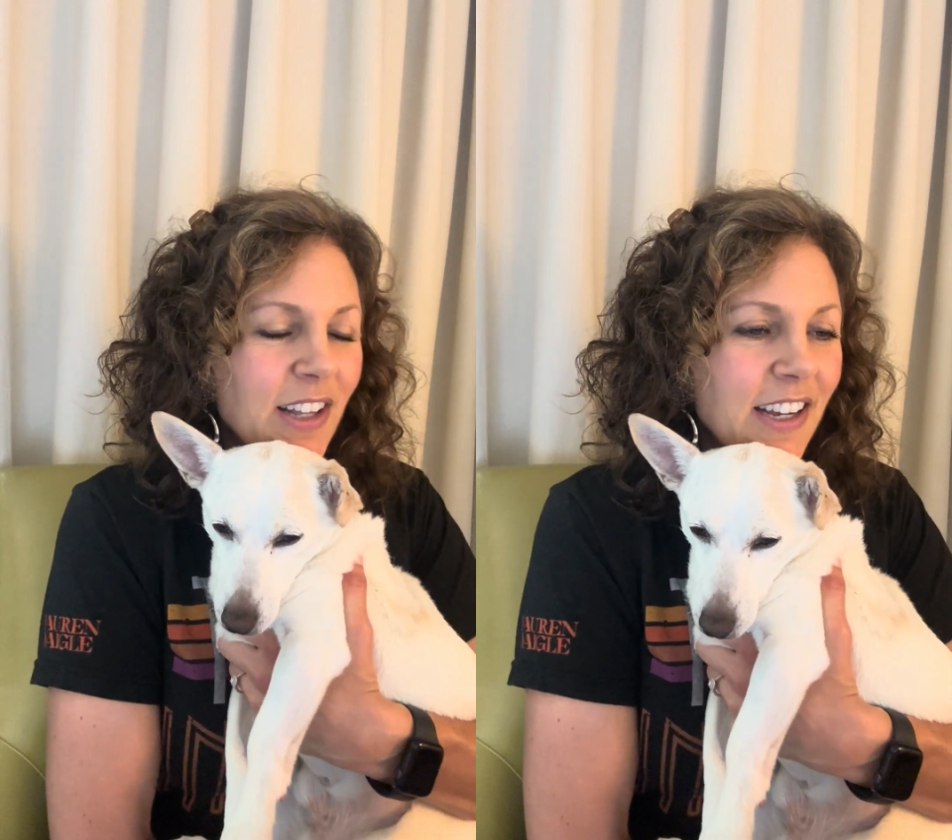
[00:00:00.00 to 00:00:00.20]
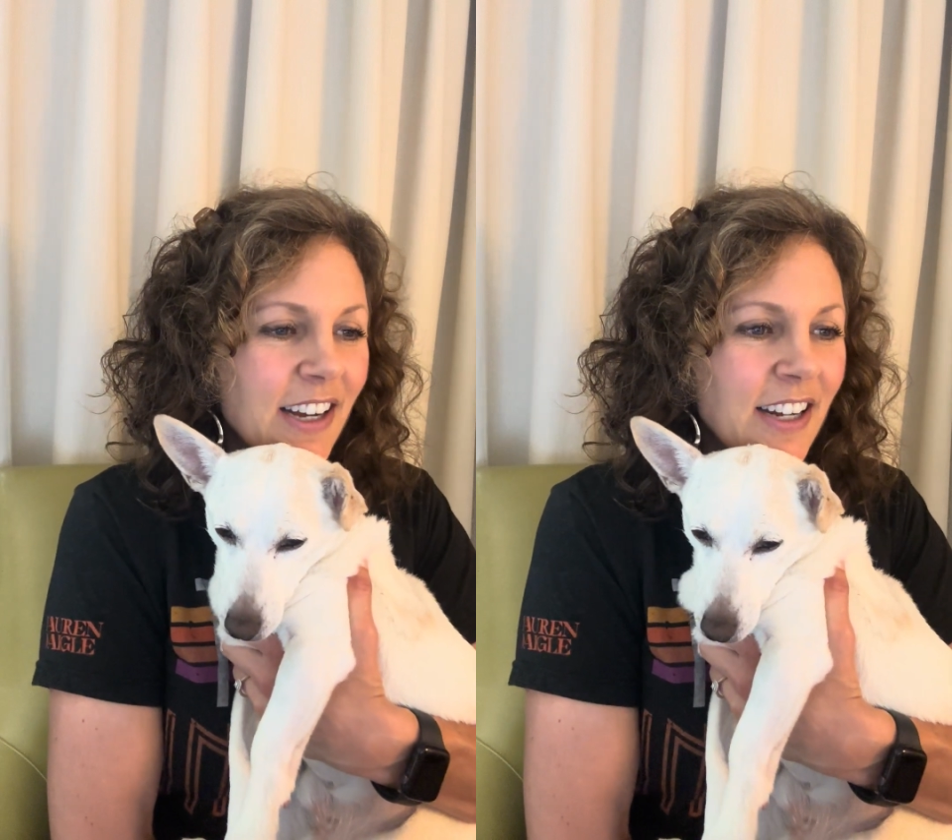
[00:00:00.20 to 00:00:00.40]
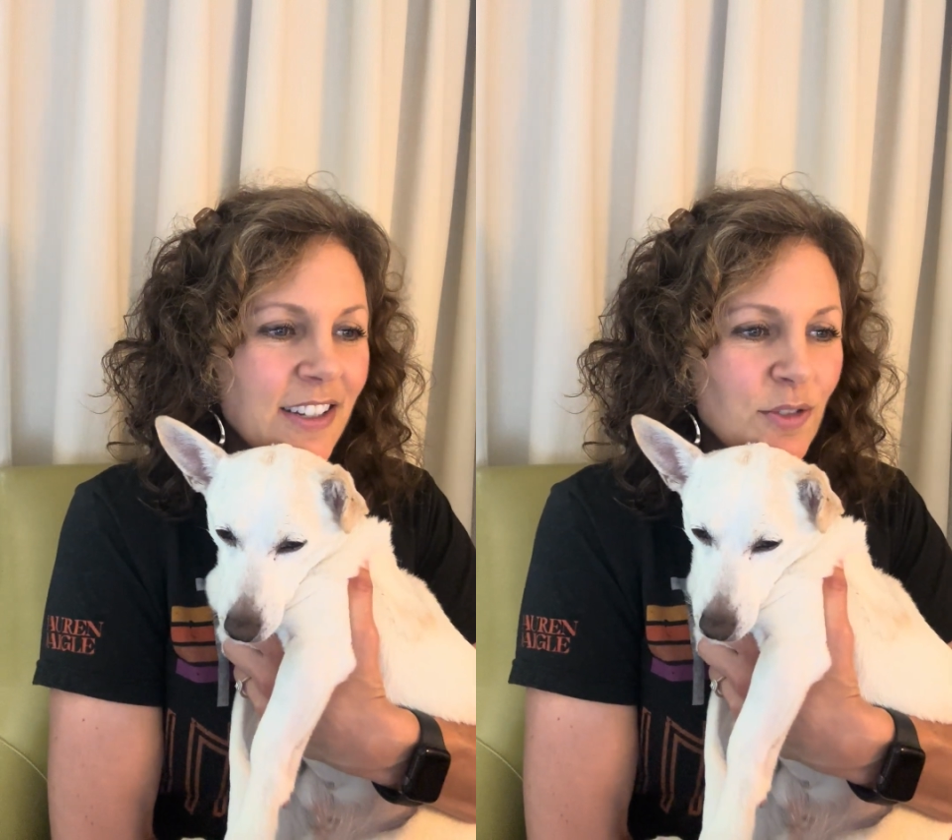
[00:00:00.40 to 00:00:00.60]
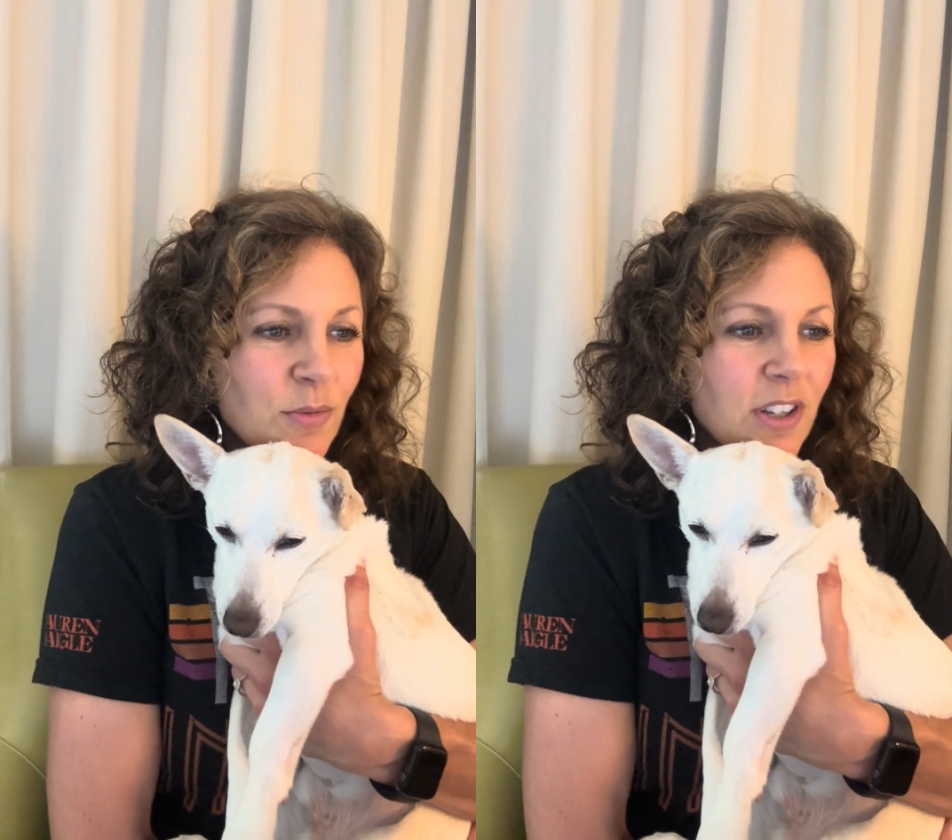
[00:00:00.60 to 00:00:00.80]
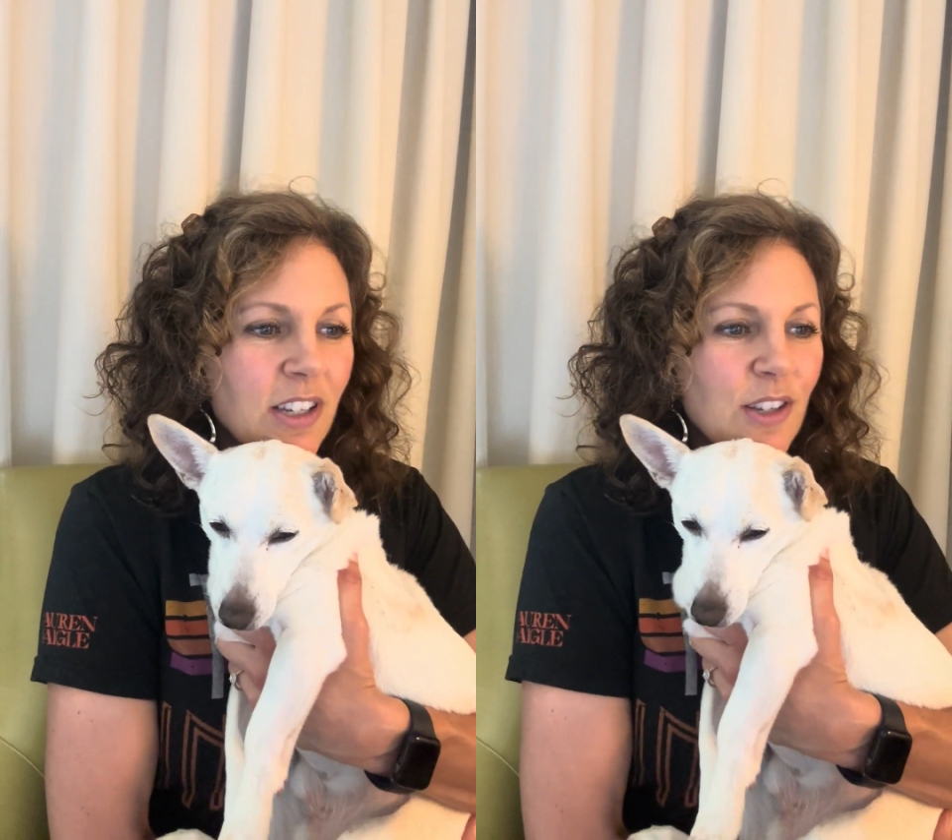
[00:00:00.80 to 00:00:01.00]
Like, God is
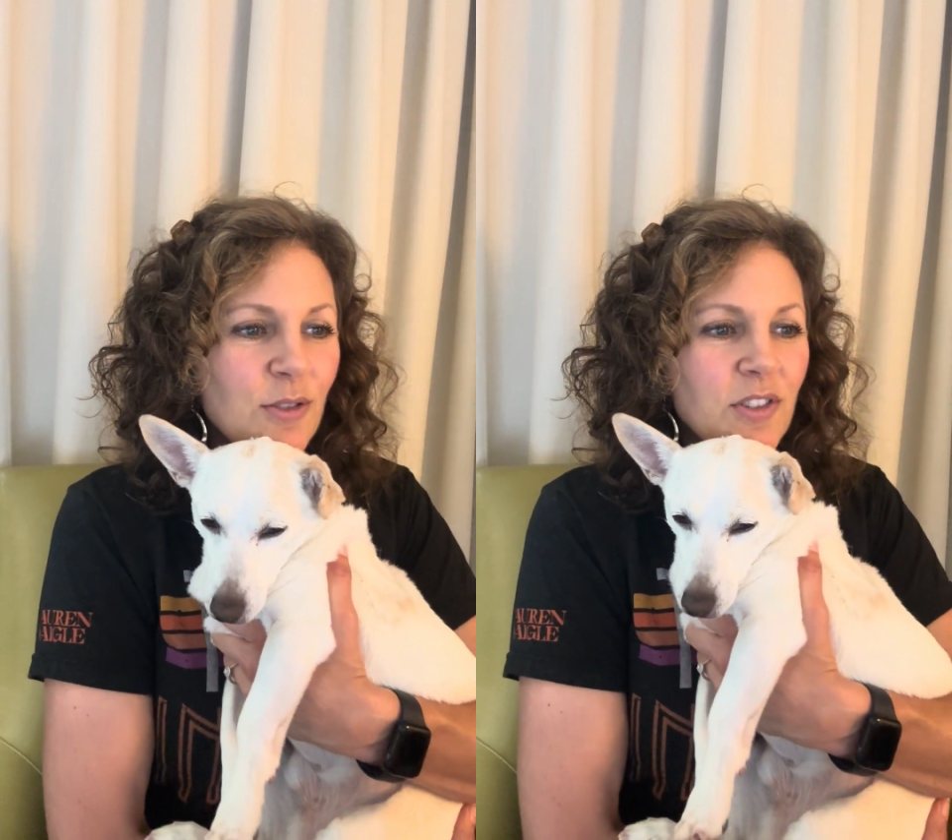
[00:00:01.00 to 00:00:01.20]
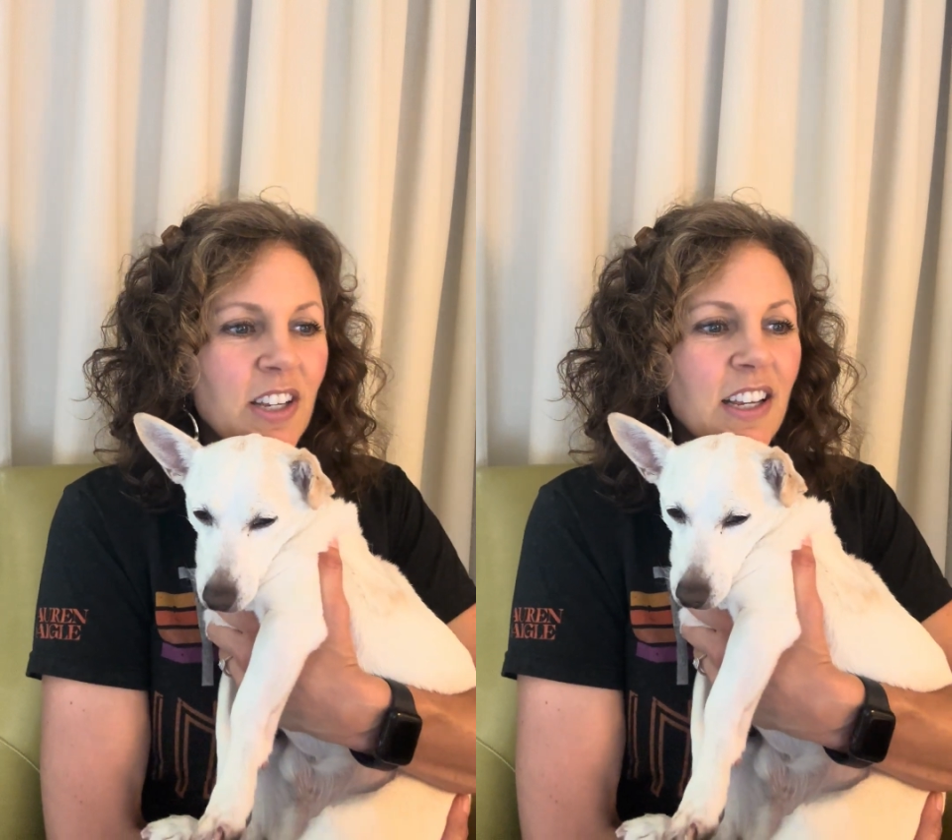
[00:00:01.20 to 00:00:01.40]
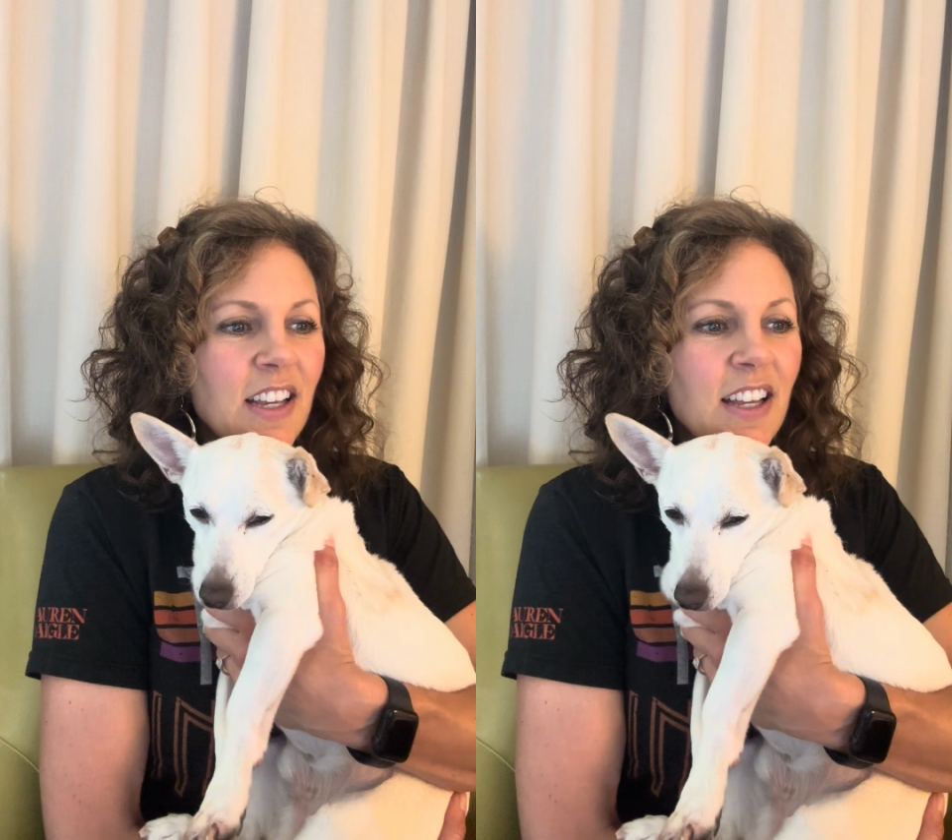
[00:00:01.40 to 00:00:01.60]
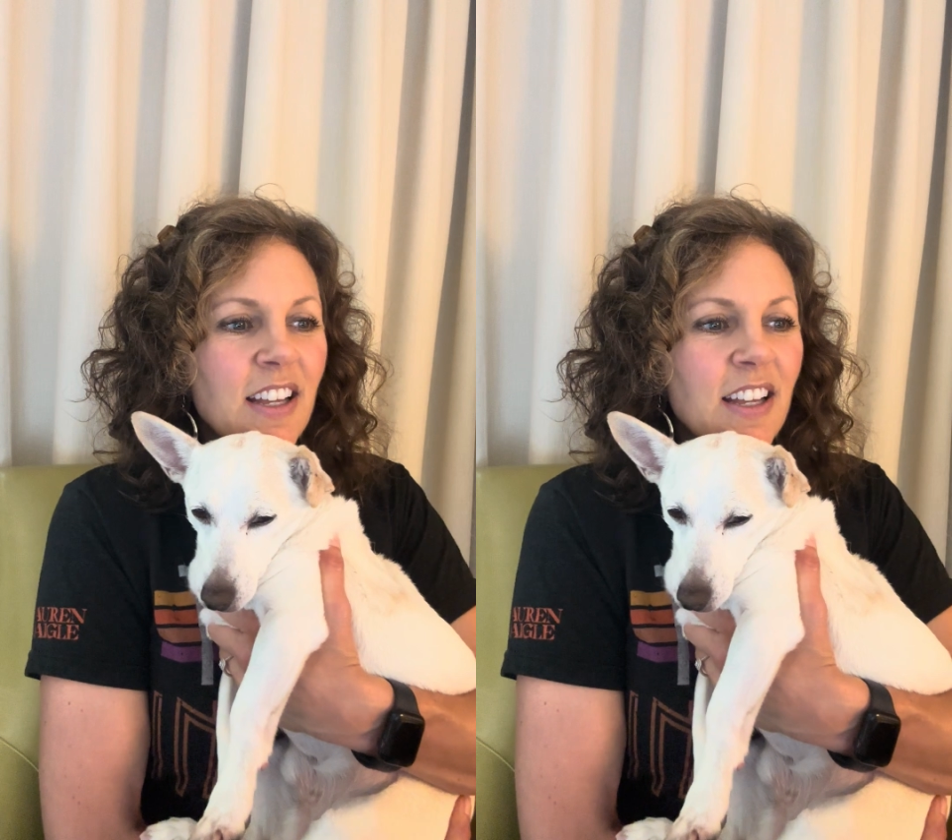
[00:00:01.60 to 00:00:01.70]
really using